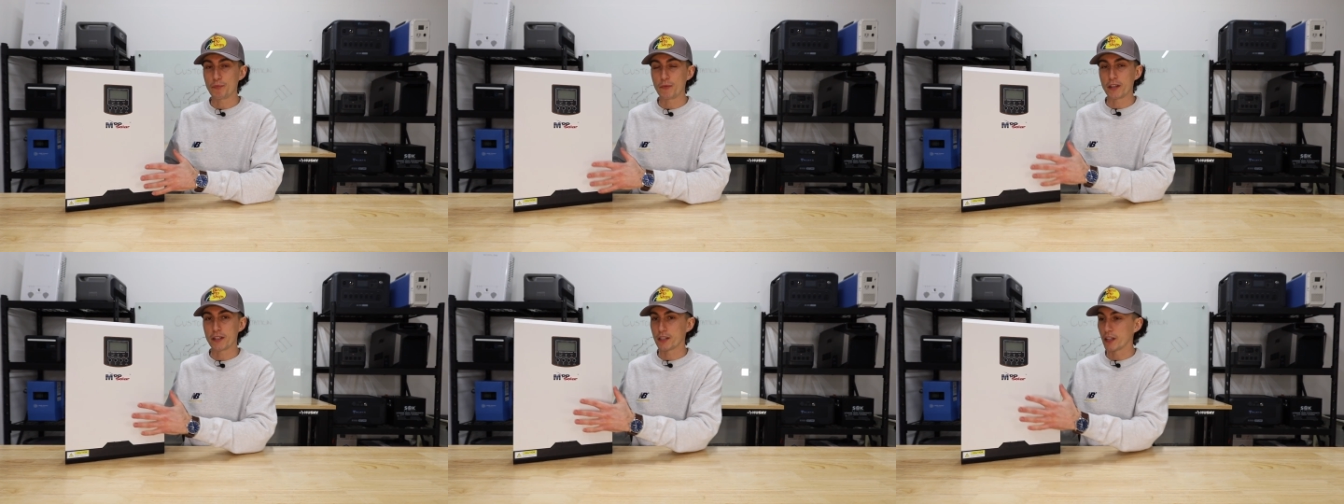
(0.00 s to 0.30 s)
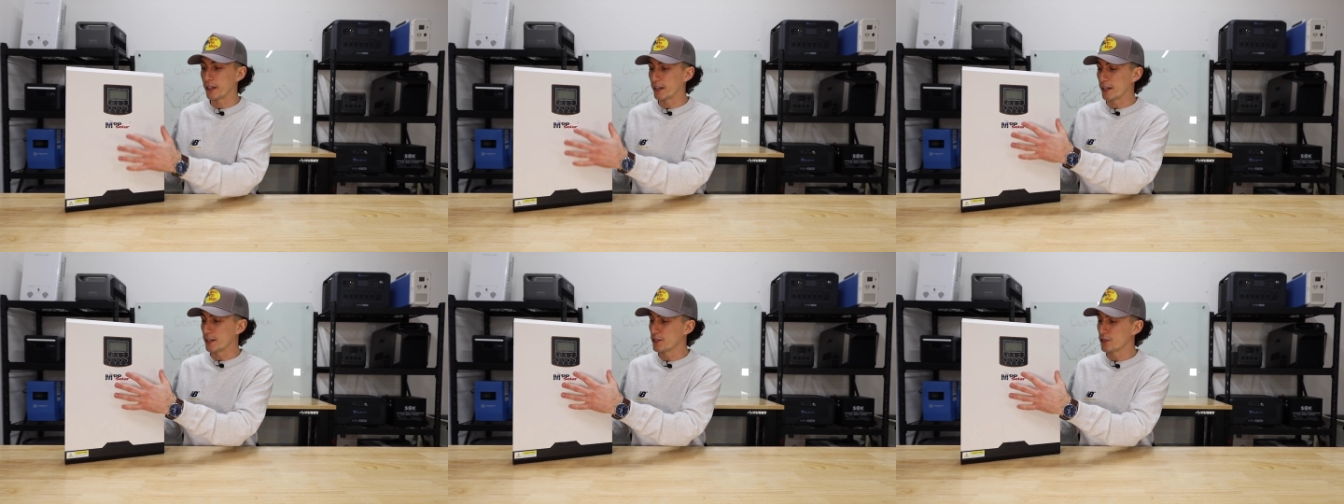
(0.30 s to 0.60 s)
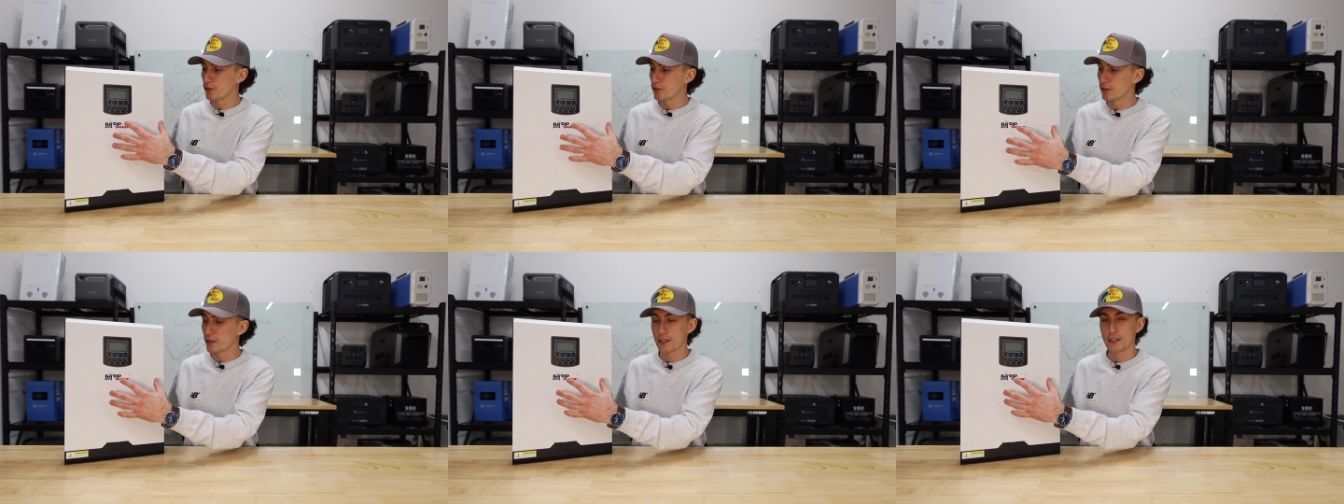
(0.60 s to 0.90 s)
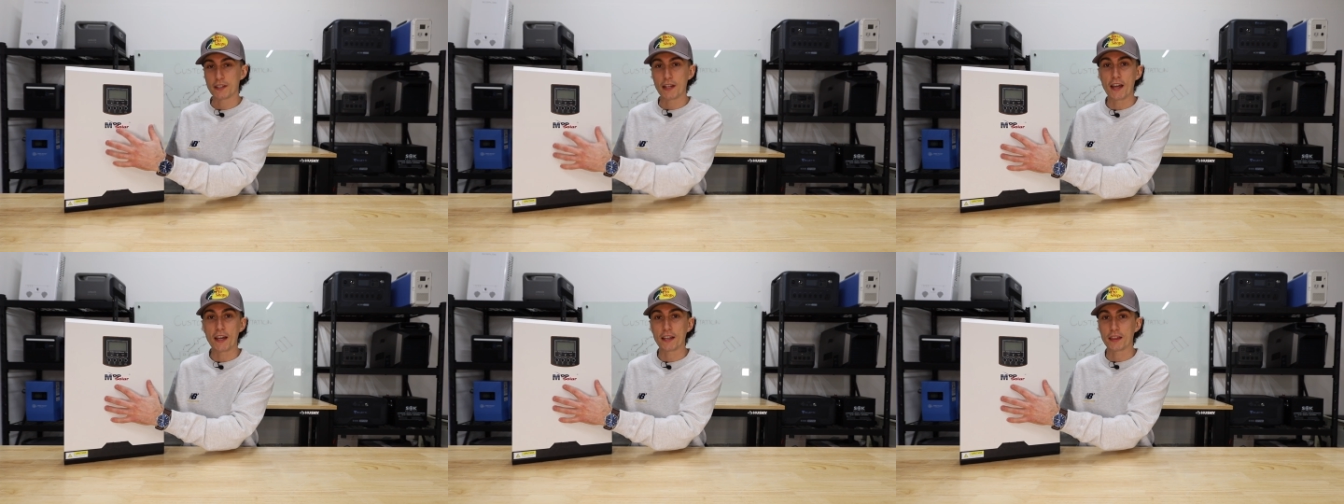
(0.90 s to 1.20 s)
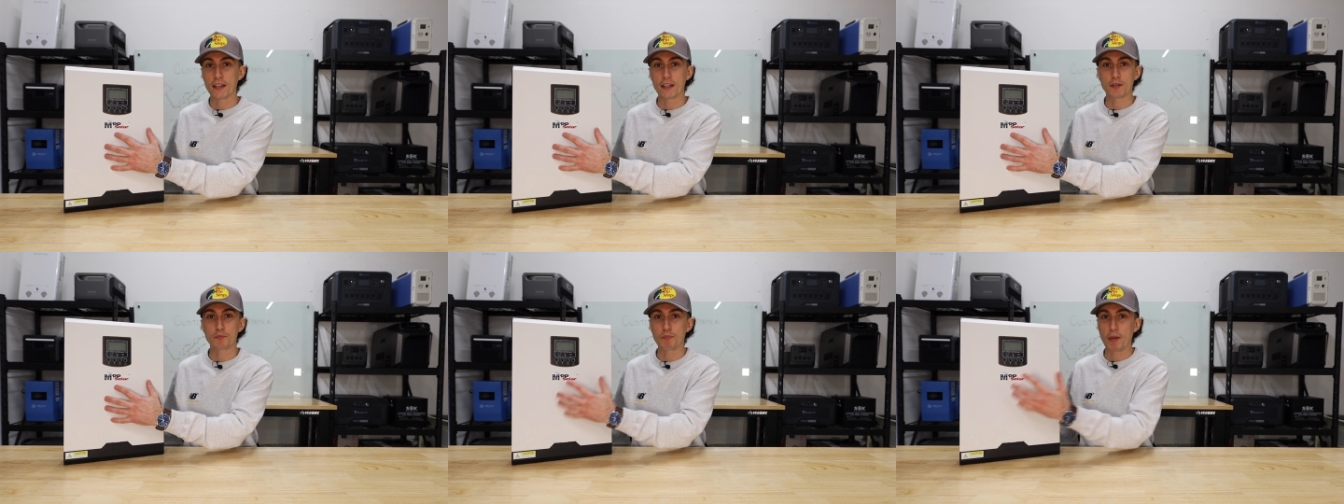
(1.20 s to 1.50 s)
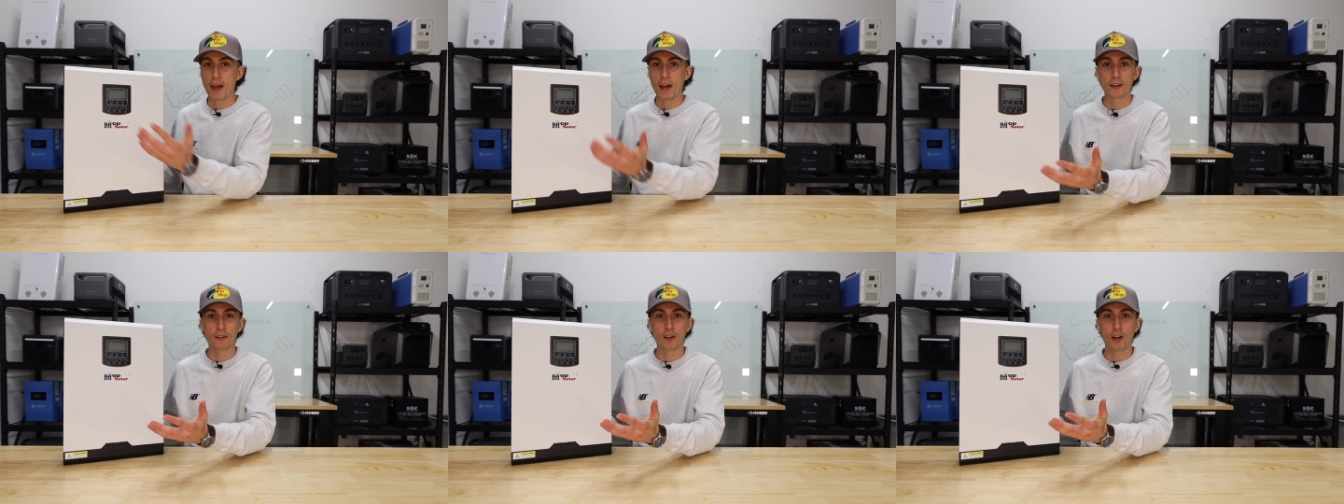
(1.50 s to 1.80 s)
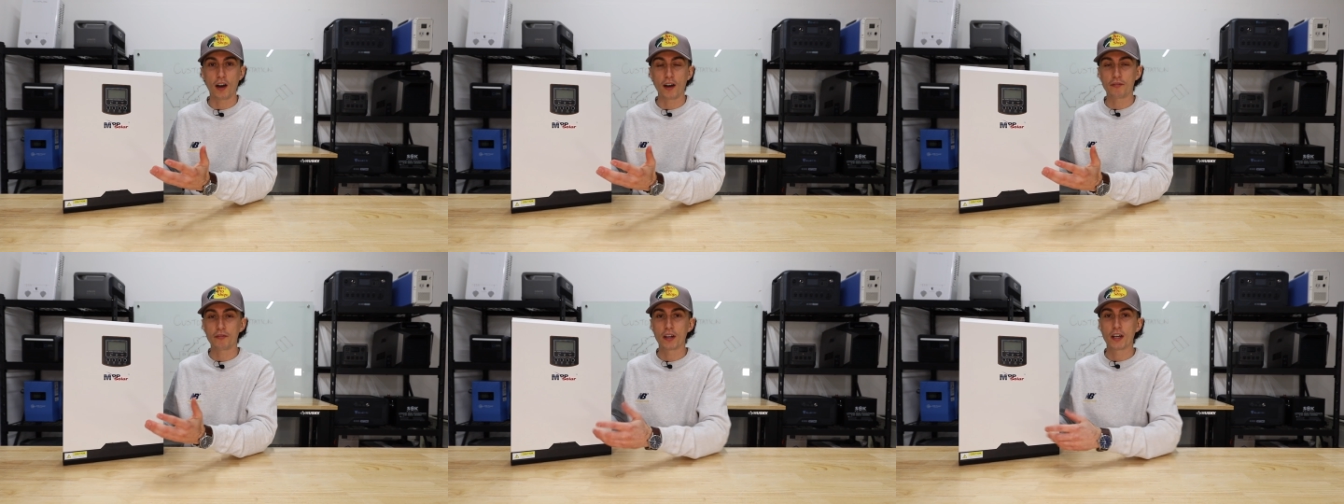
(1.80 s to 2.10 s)
It's a lot easier to just take this panel
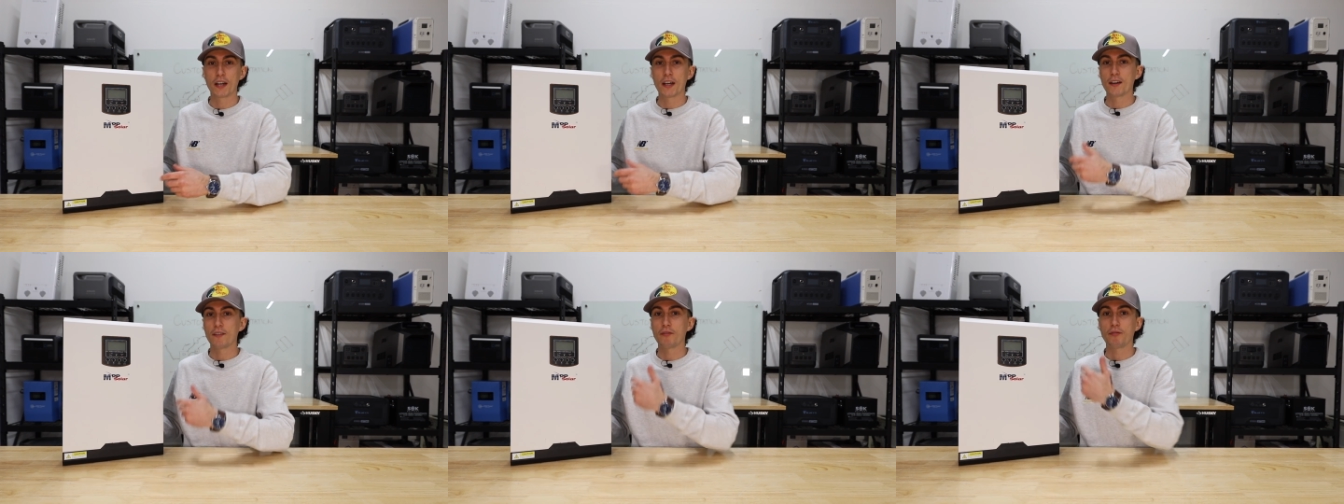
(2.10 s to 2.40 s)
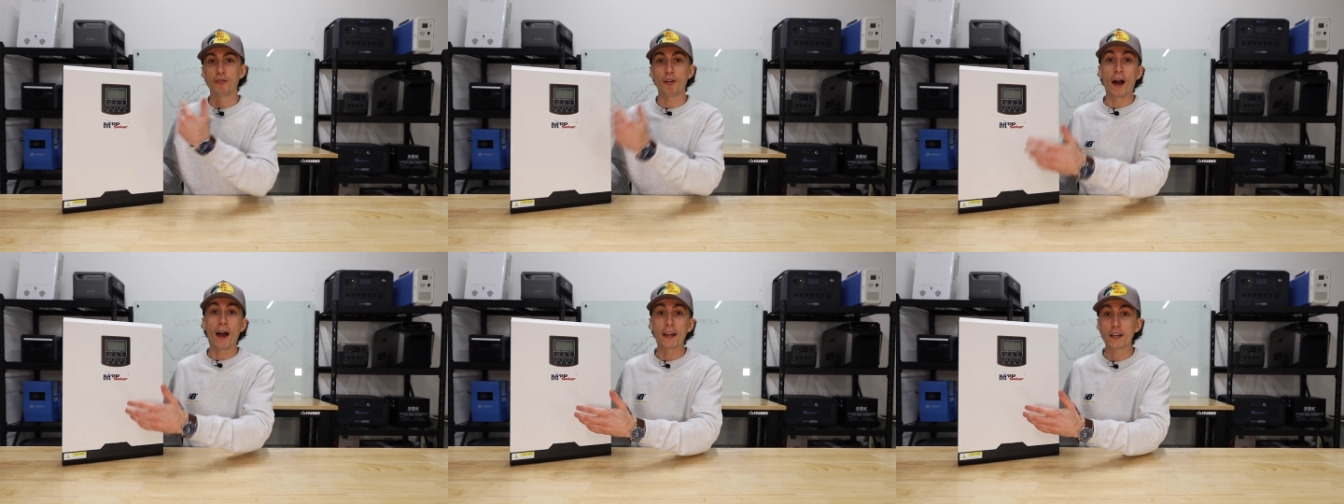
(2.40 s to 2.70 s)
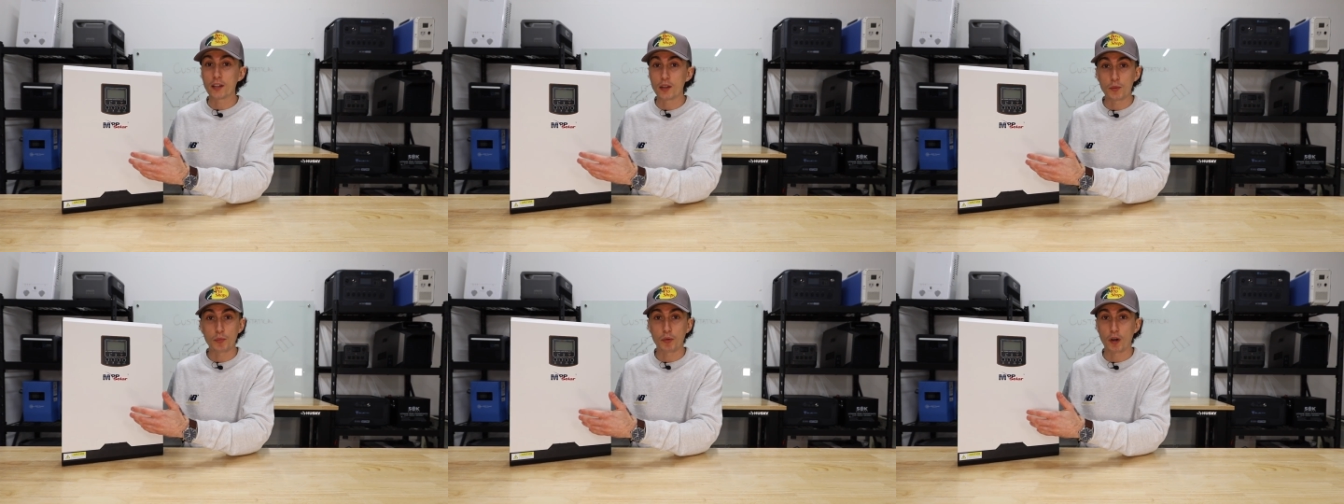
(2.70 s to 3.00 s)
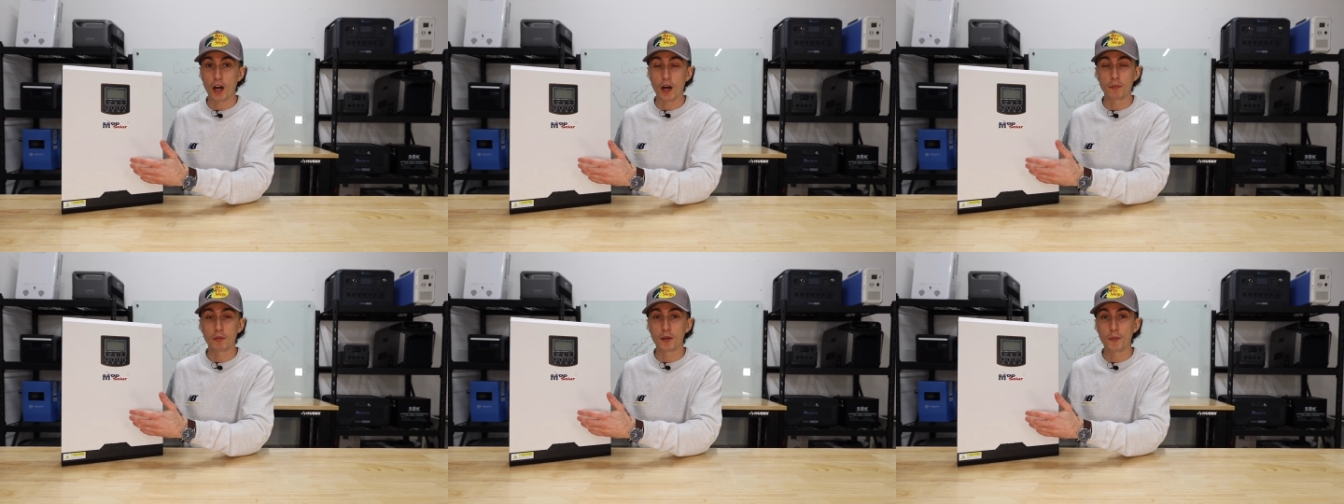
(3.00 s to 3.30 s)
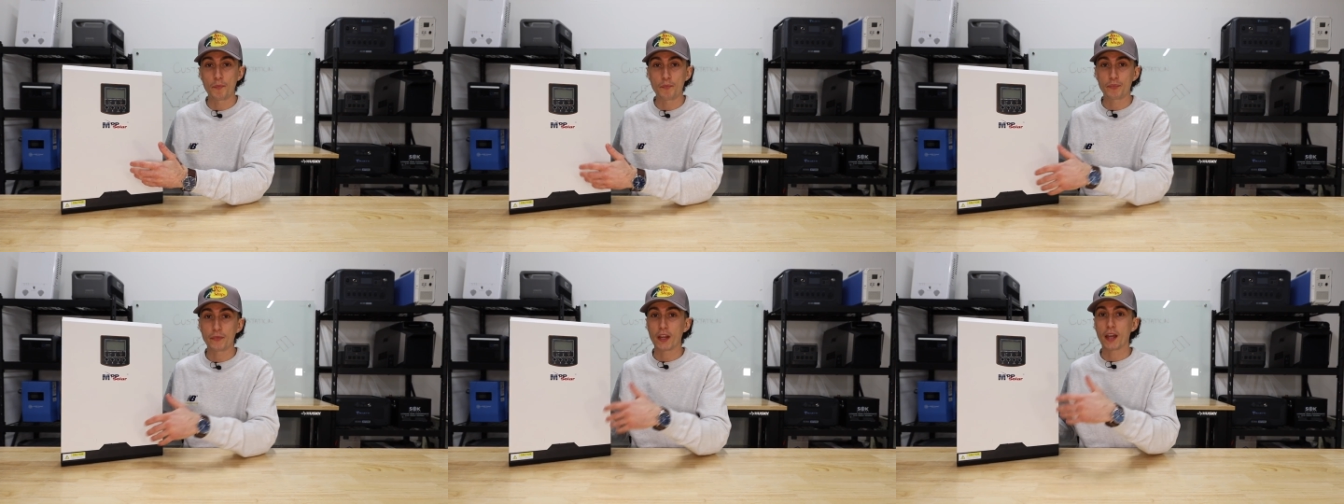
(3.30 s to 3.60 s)
off, find the problem,